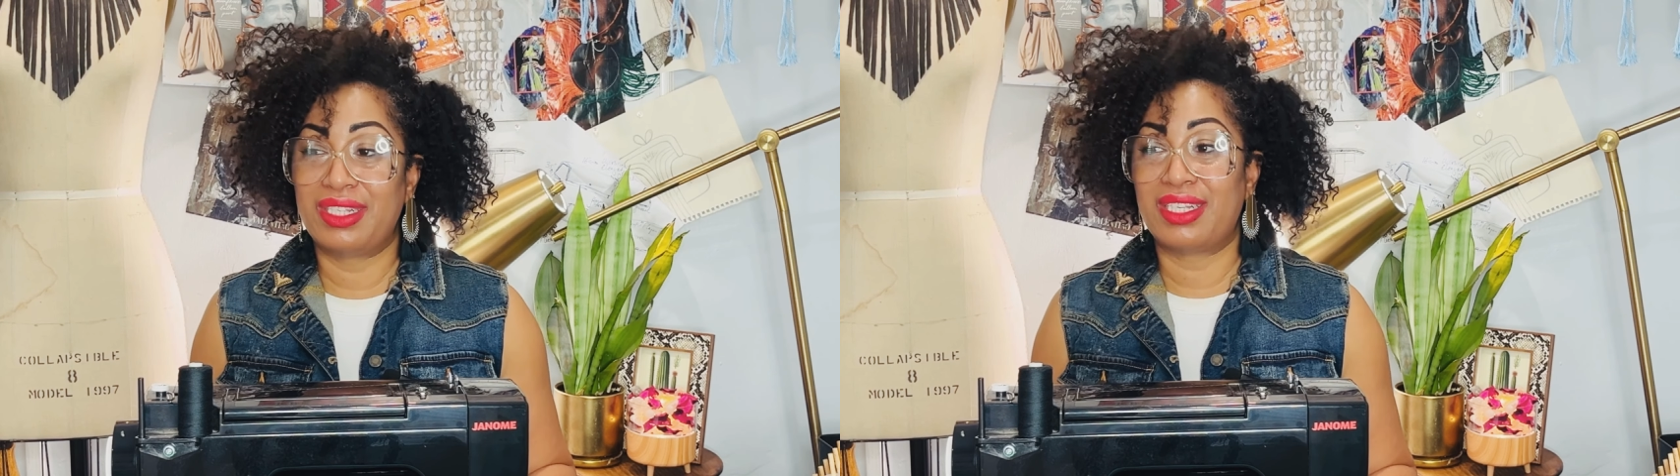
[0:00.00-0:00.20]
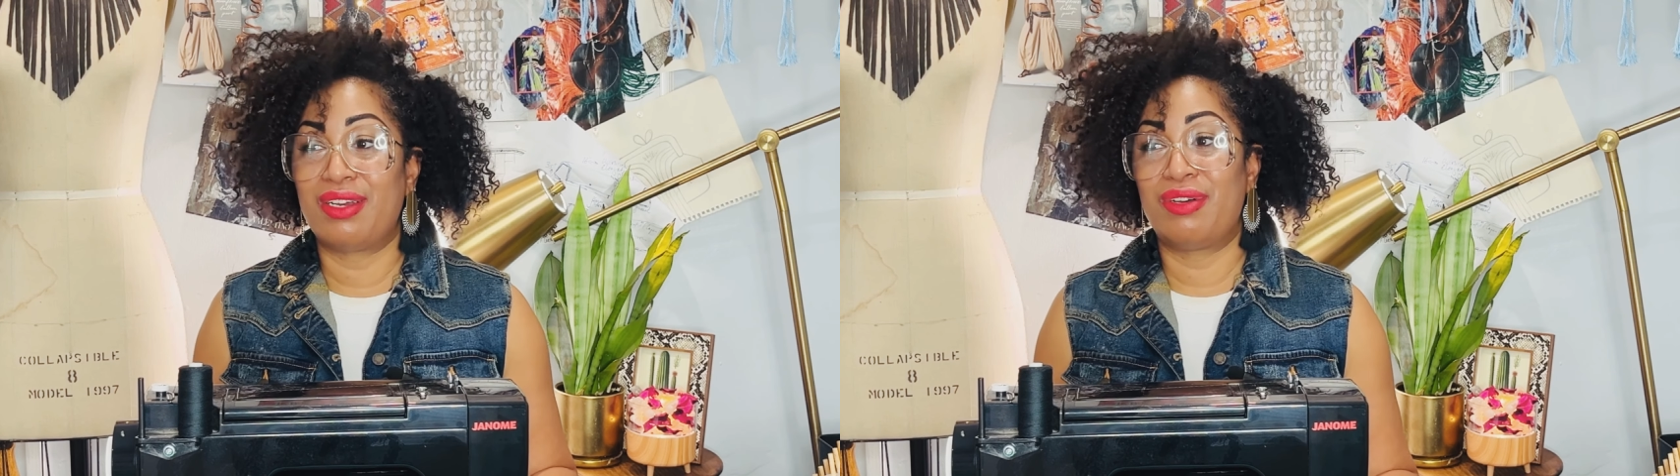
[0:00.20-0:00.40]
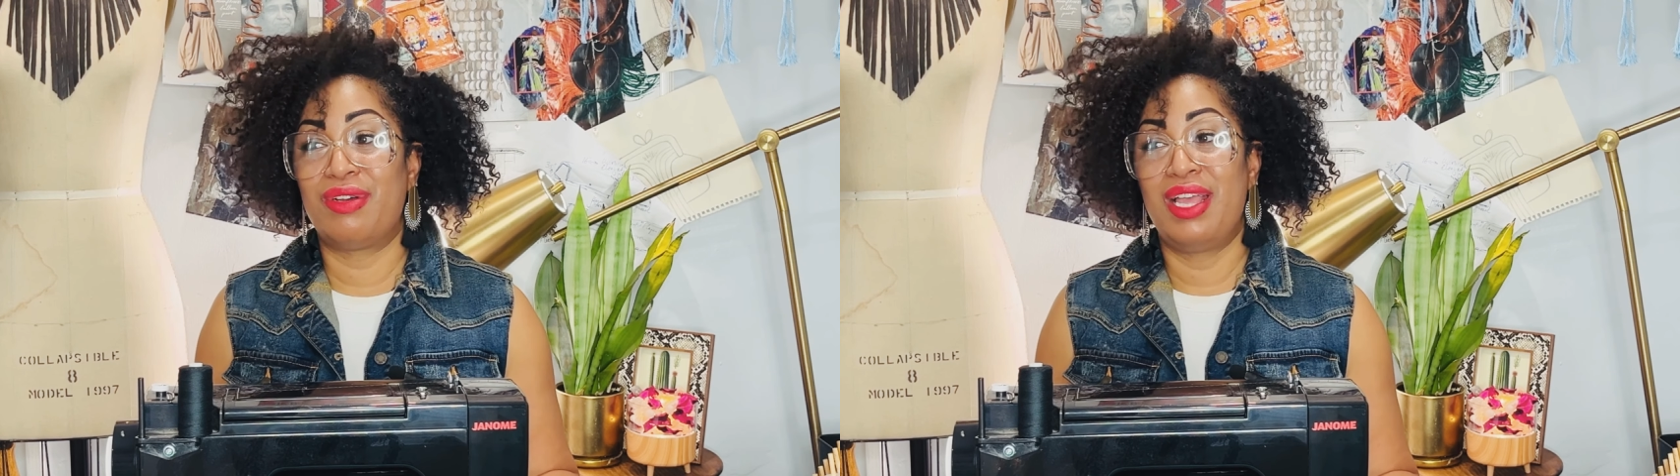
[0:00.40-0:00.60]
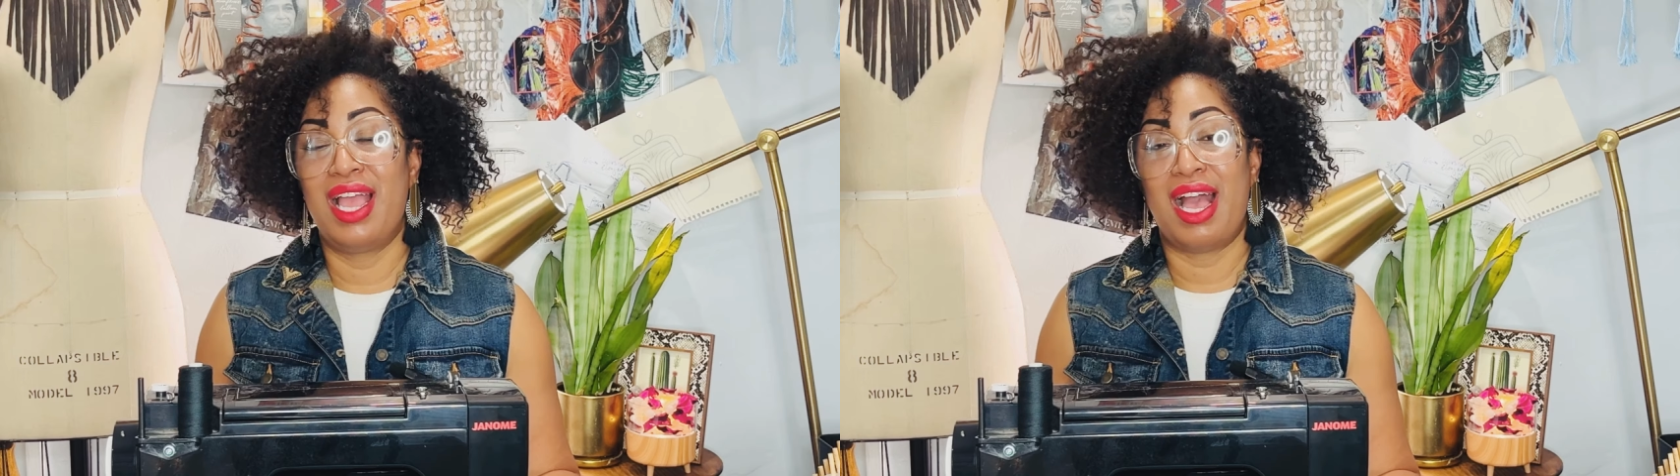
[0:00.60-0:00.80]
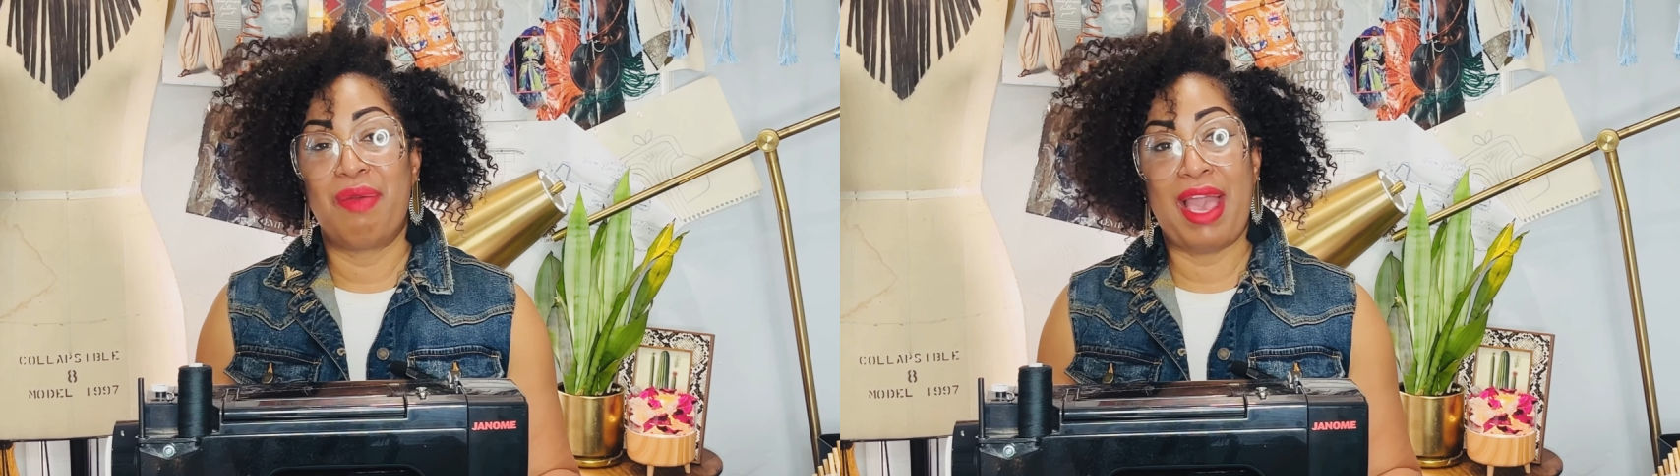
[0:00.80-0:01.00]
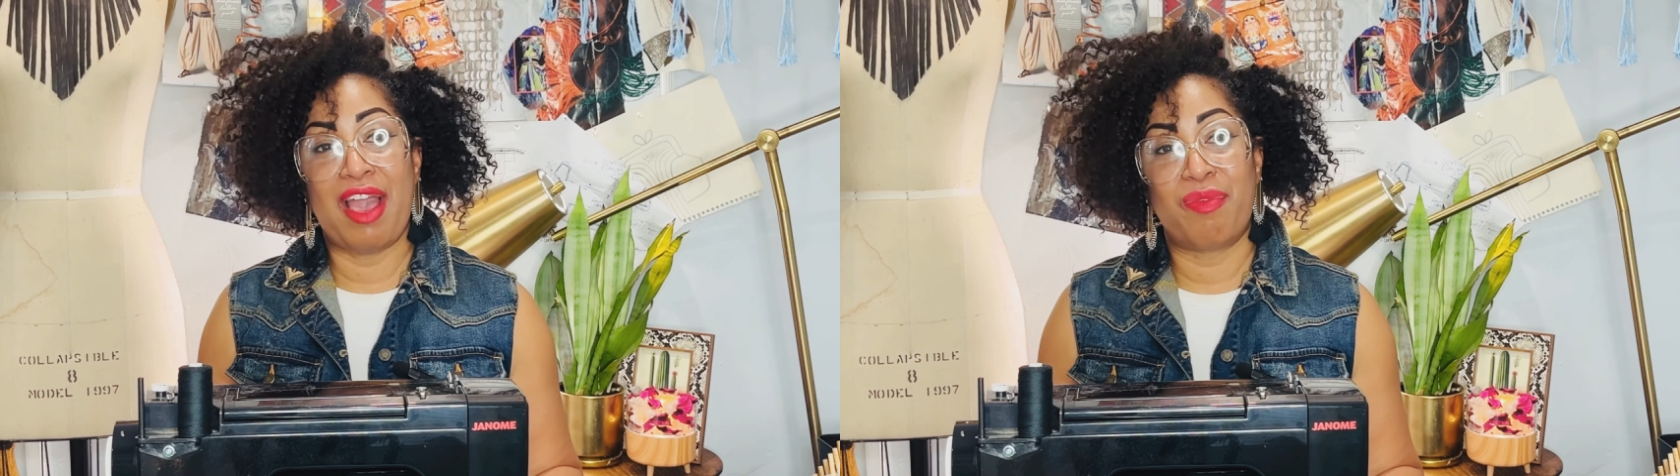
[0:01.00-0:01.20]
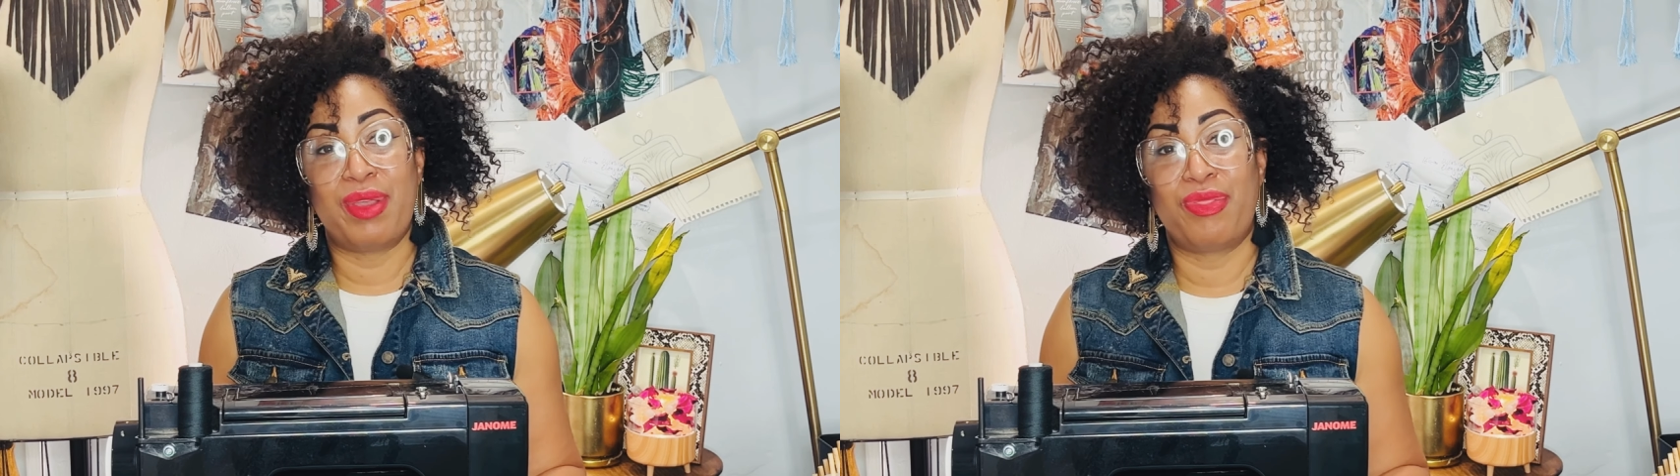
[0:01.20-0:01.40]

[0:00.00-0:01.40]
So I'm halfway